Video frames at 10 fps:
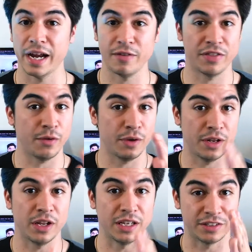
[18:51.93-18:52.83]
Everything
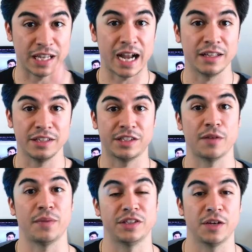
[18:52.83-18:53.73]
went exactly the step
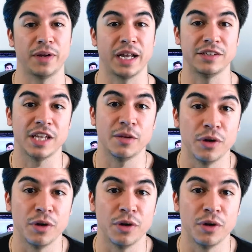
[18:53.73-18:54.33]
by step, like I said,